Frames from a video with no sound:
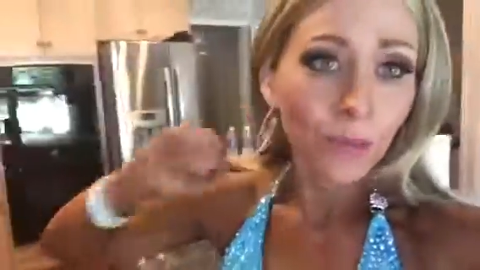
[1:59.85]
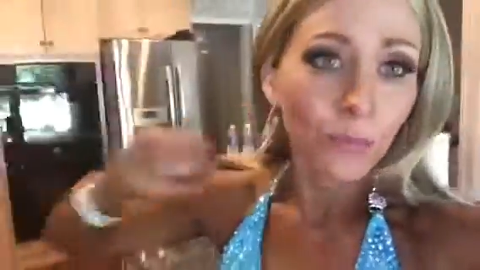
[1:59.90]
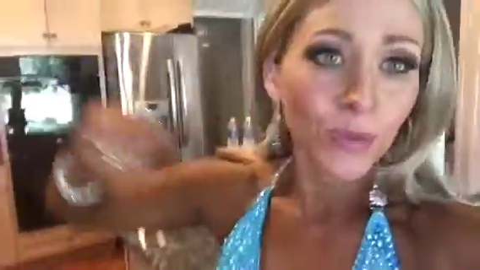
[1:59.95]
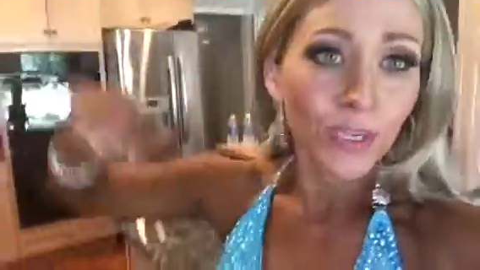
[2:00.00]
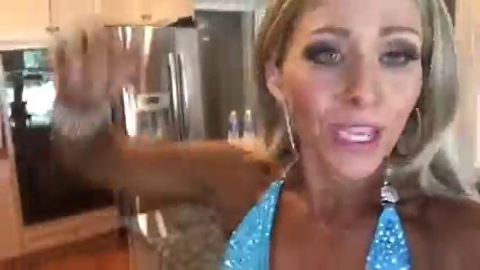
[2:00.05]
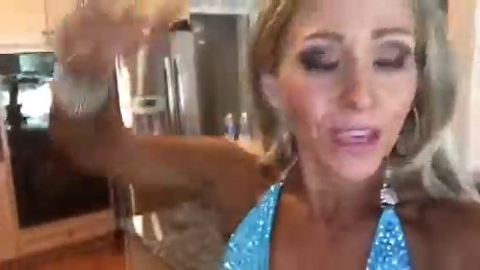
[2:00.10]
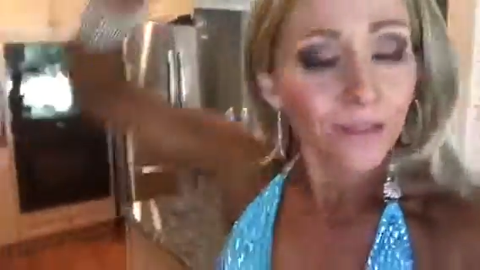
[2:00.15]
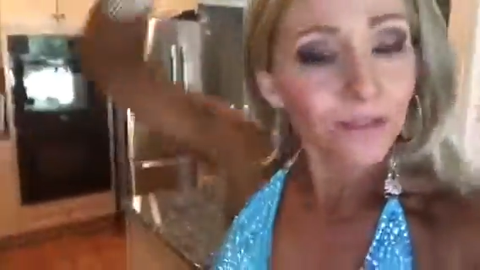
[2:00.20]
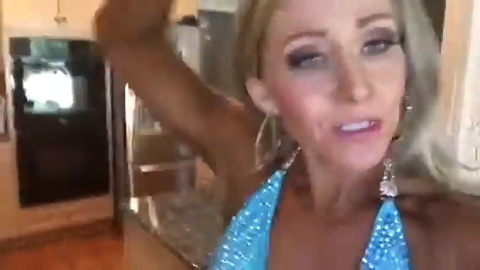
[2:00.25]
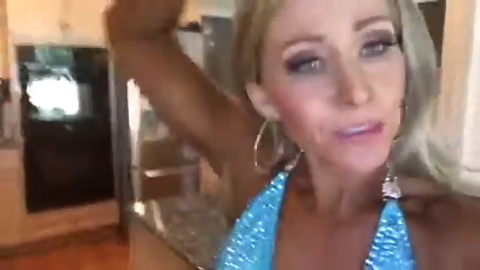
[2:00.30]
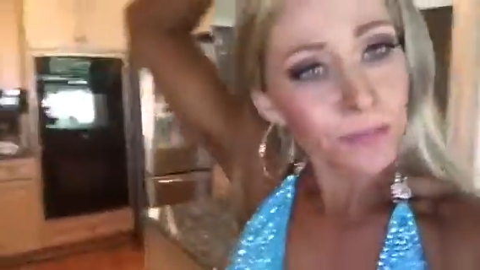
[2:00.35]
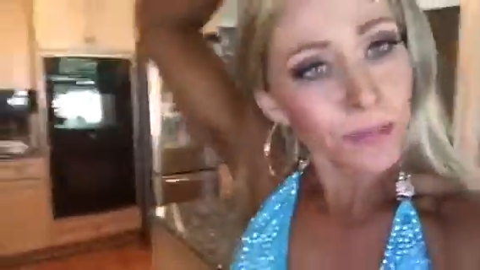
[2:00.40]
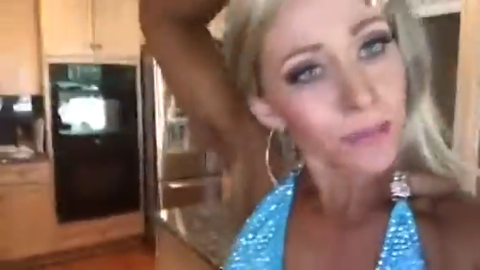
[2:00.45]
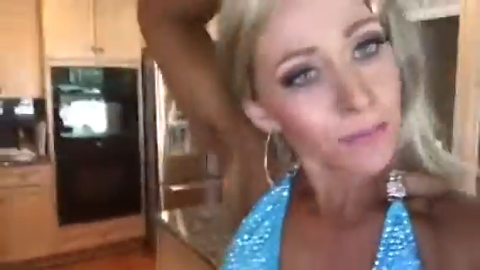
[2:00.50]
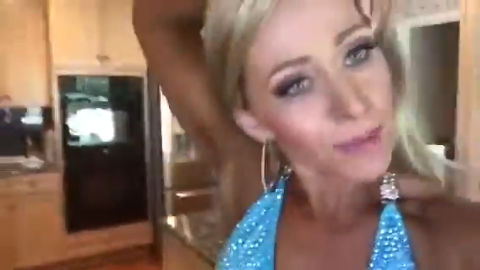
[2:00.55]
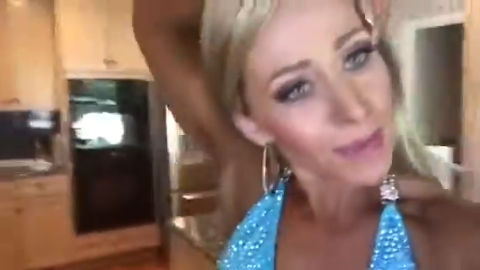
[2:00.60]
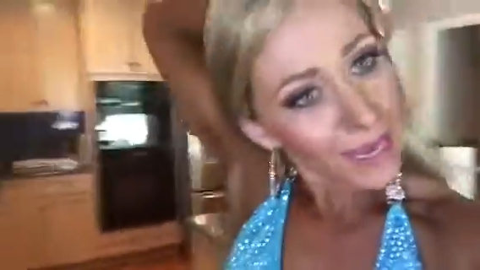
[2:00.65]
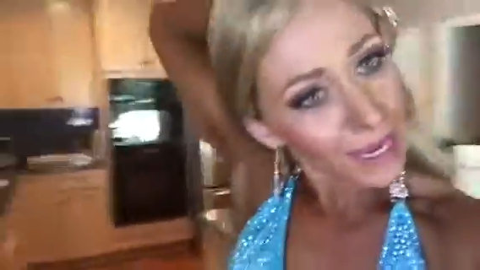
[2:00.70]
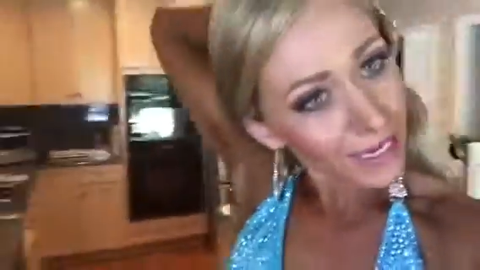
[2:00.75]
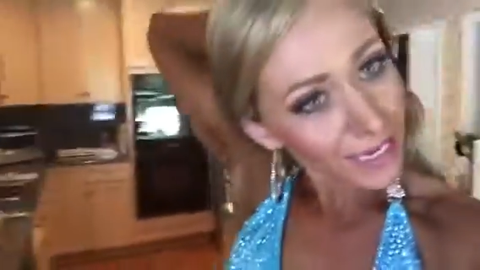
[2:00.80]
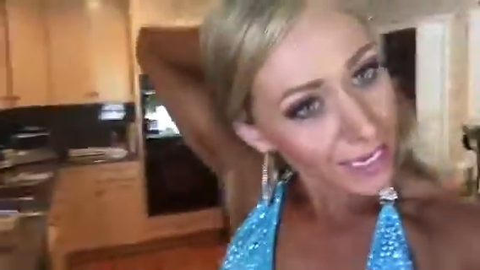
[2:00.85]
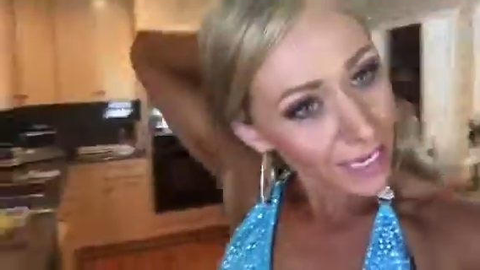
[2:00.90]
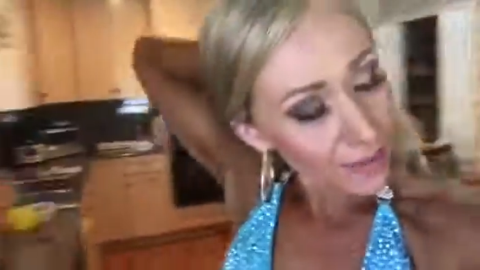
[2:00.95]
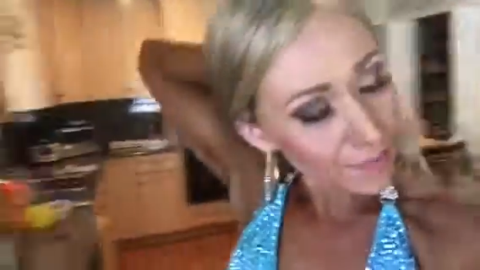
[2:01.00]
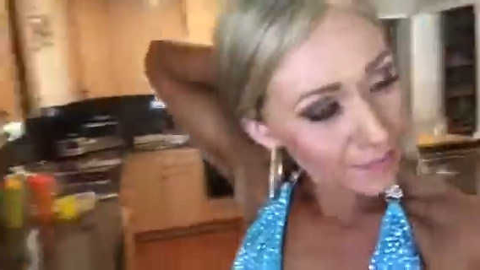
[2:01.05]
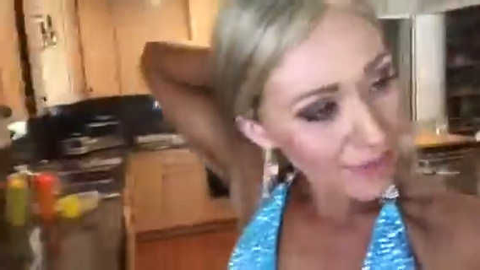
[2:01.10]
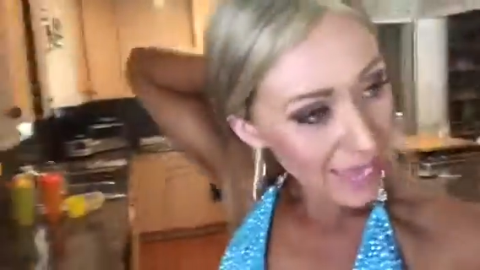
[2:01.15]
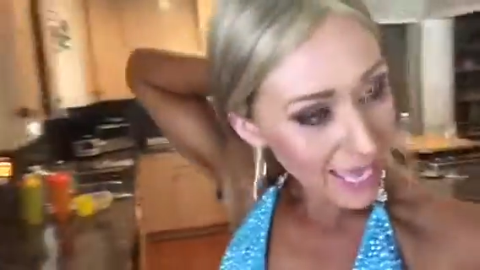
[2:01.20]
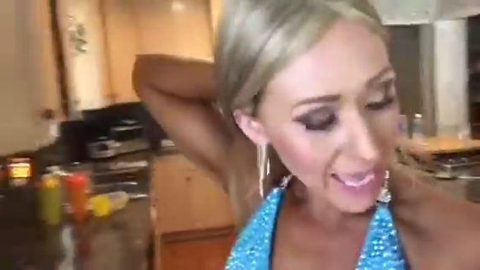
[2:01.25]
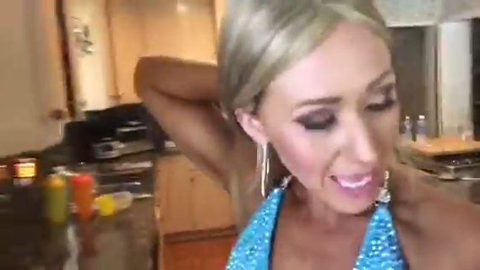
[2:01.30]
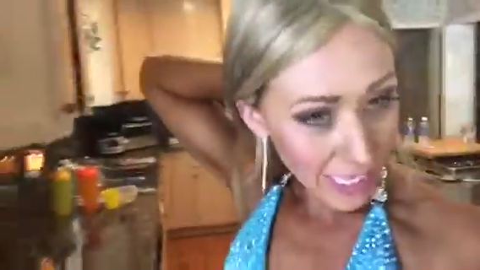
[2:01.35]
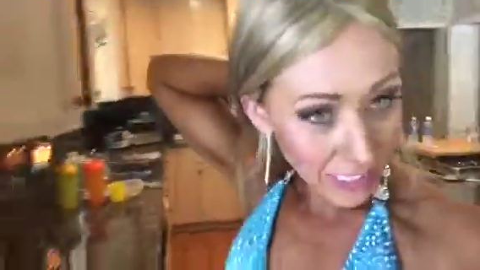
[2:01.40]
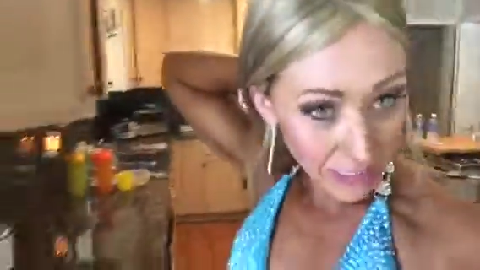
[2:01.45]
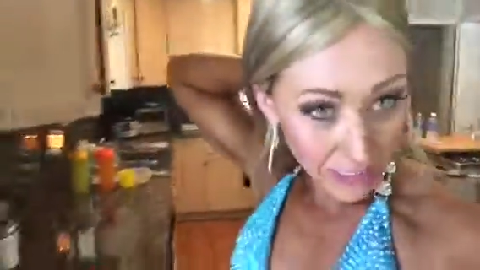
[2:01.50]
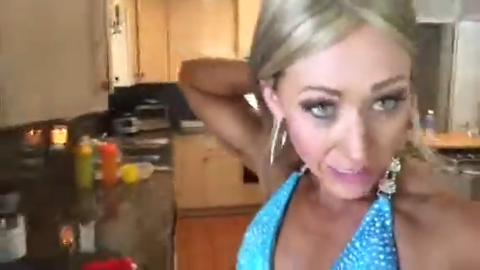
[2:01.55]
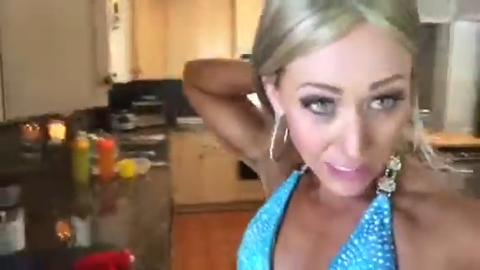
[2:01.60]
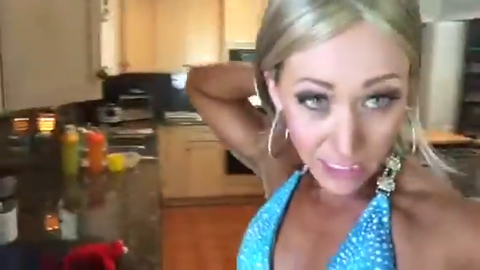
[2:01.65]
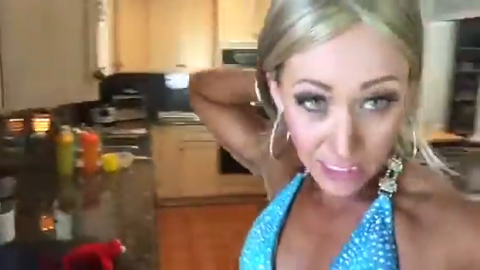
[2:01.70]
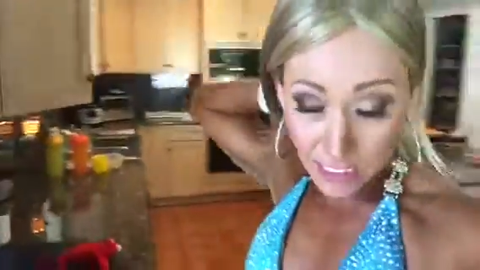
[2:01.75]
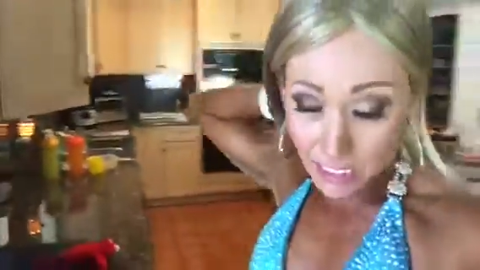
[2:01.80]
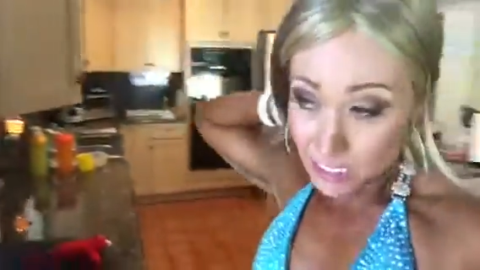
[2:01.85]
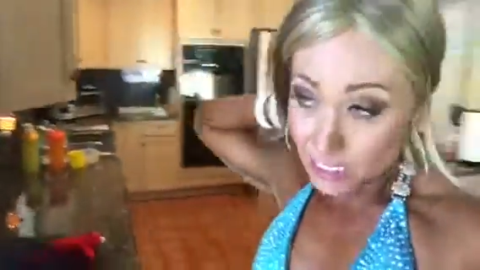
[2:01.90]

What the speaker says: We have to be back up at